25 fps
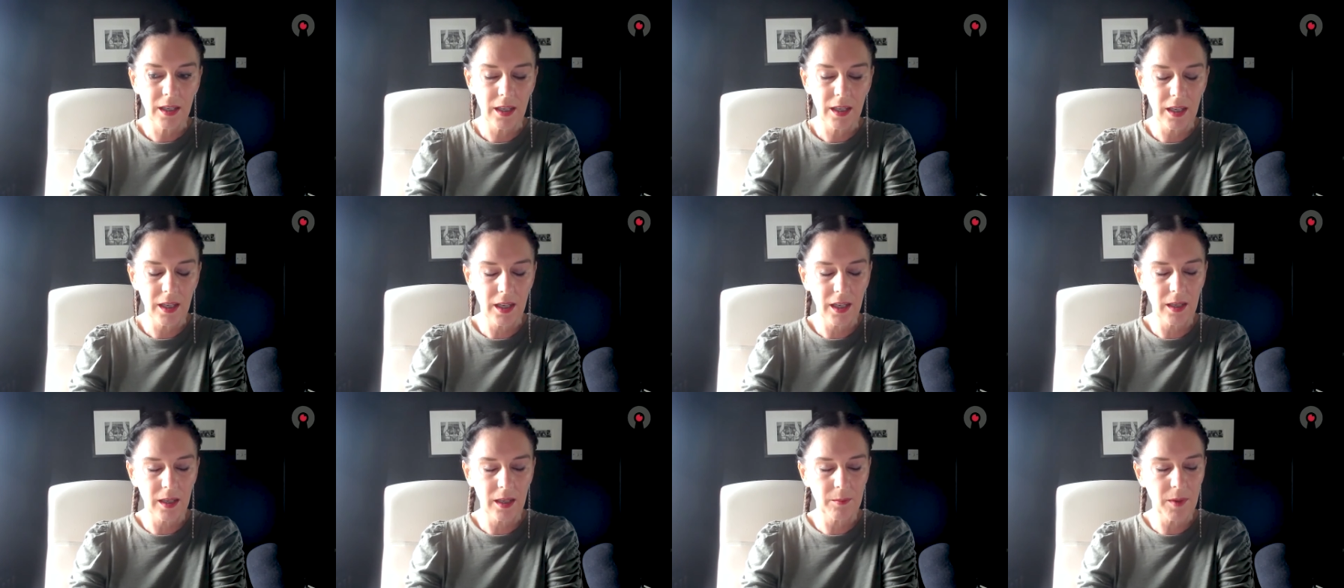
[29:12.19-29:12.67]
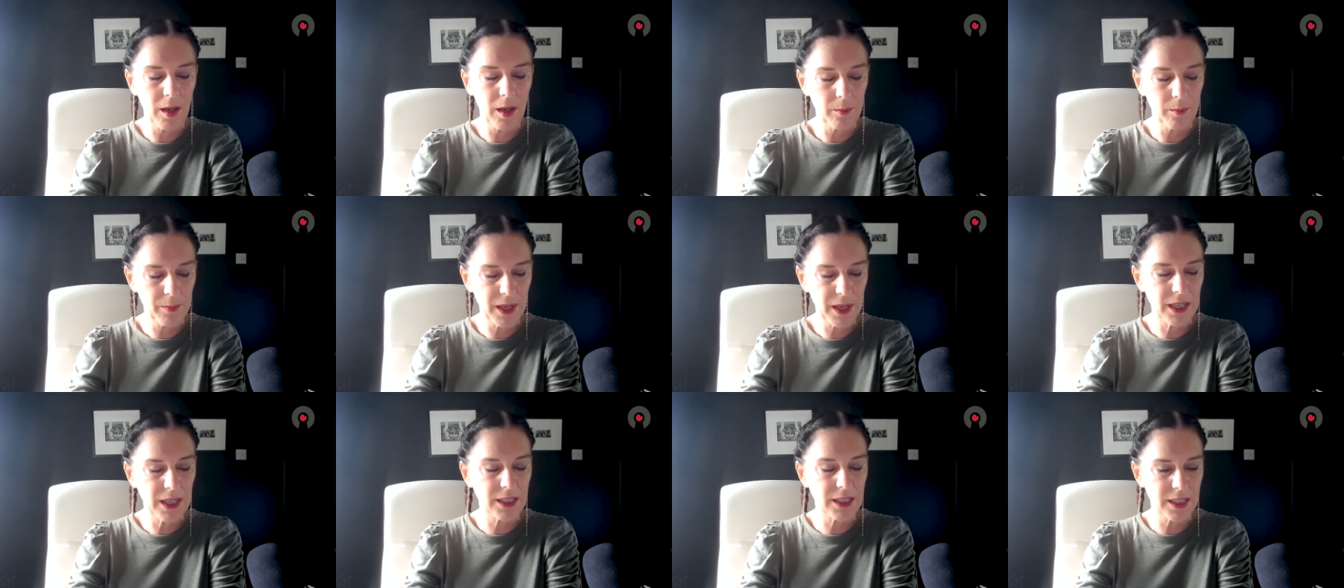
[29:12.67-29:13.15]
um, our
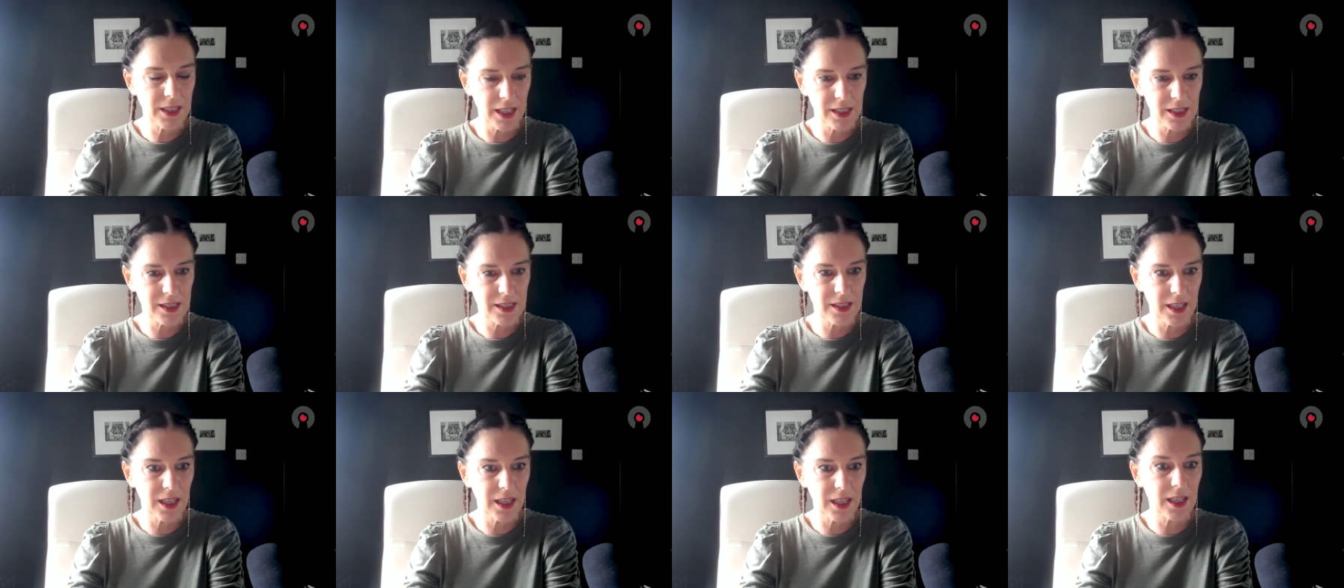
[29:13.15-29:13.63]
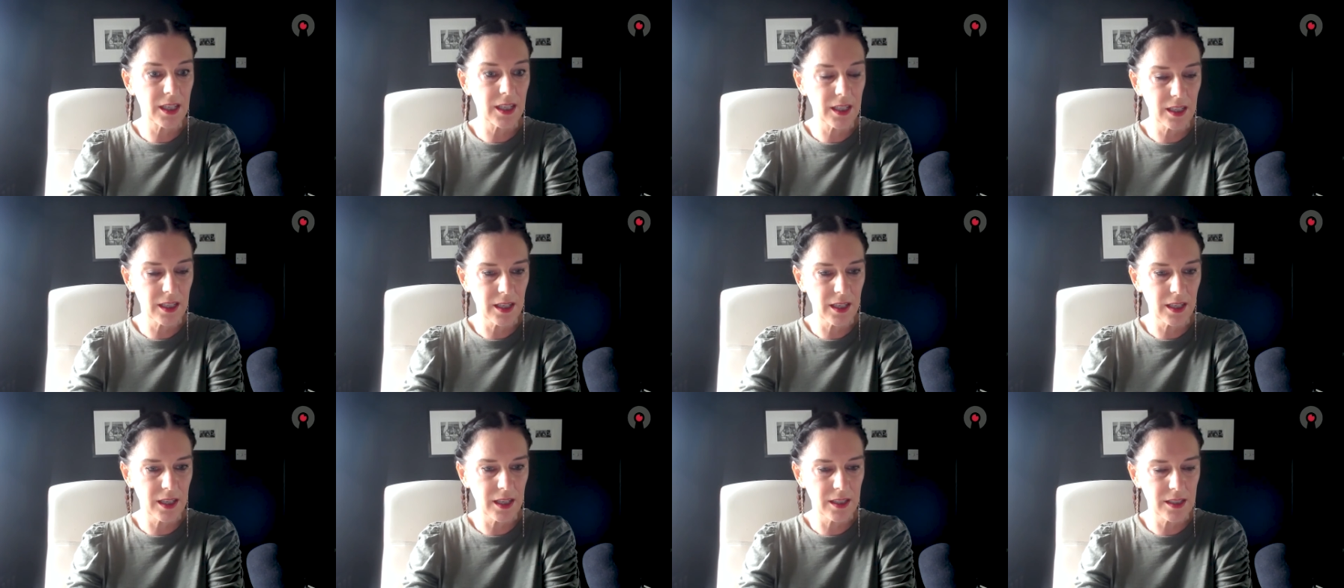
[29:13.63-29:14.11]
pen testing and,
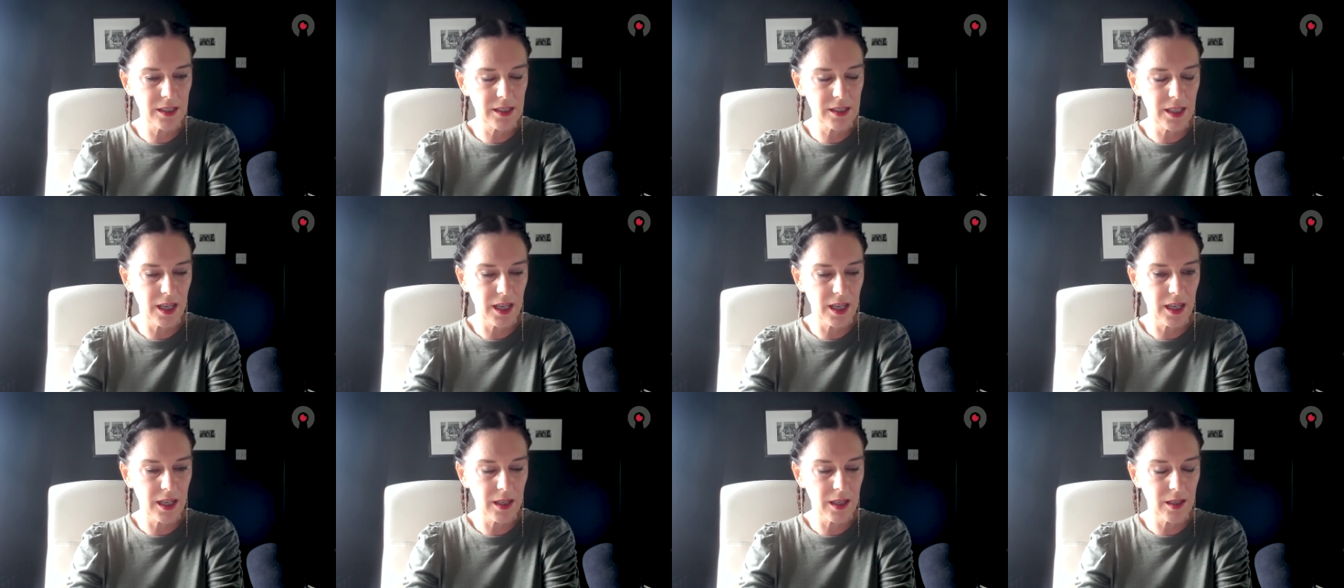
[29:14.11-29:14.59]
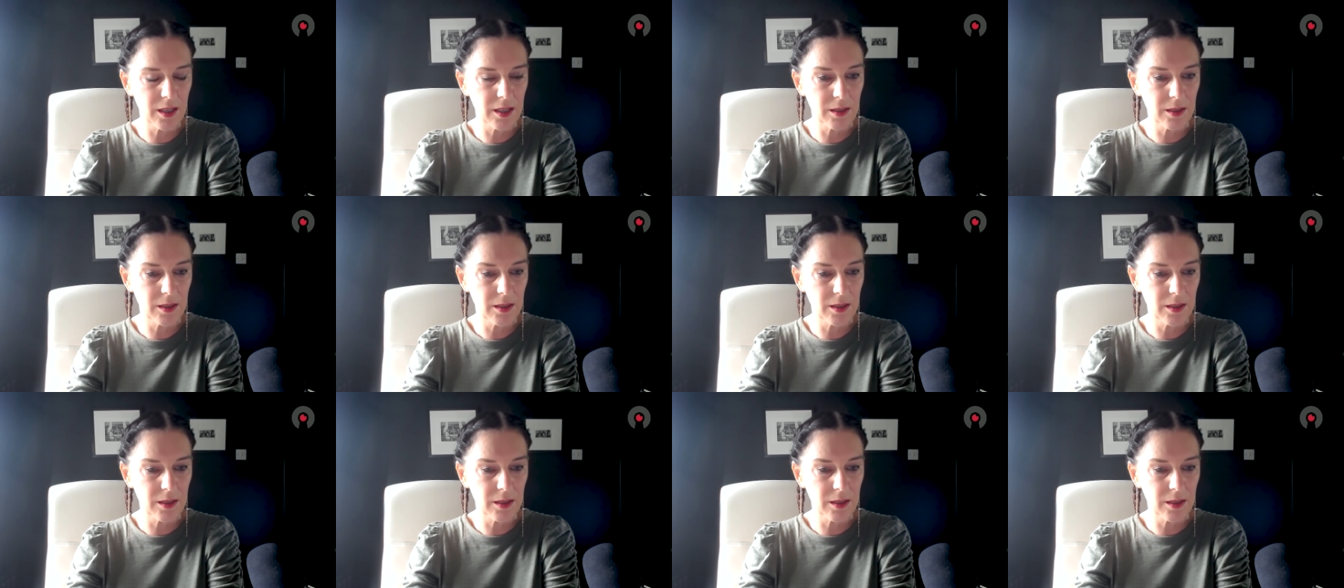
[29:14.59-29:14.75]
and uh,